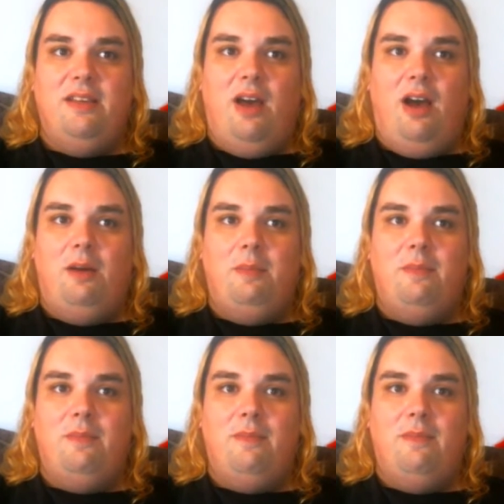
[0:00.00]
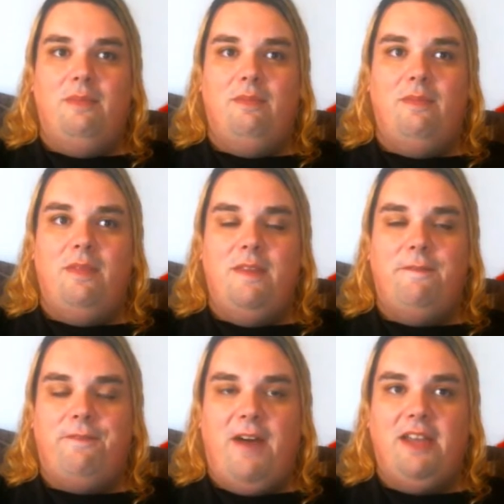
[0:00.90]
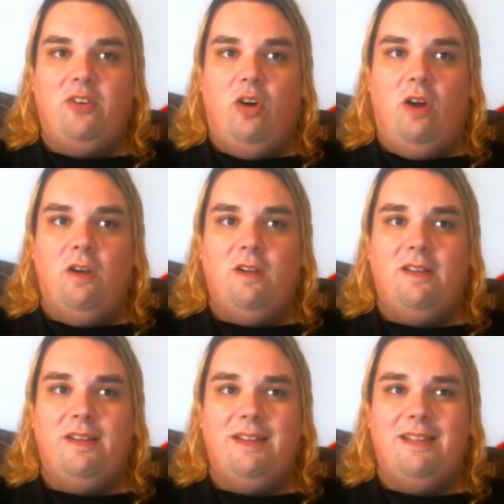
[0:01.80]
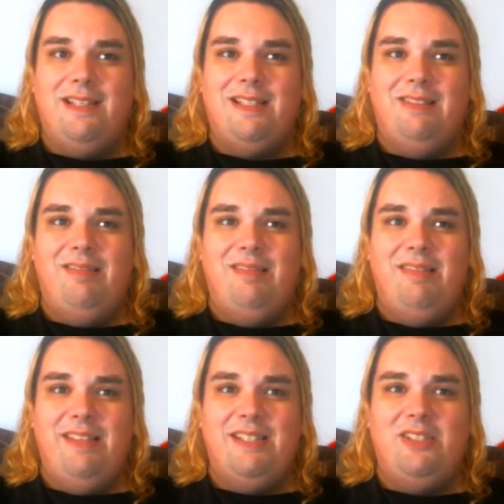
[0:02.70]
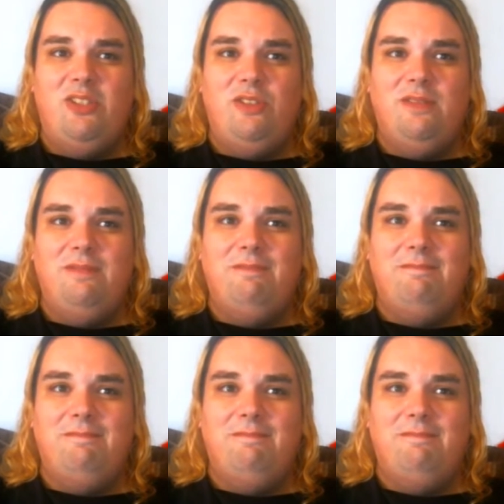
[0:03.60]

um, the final arc is a little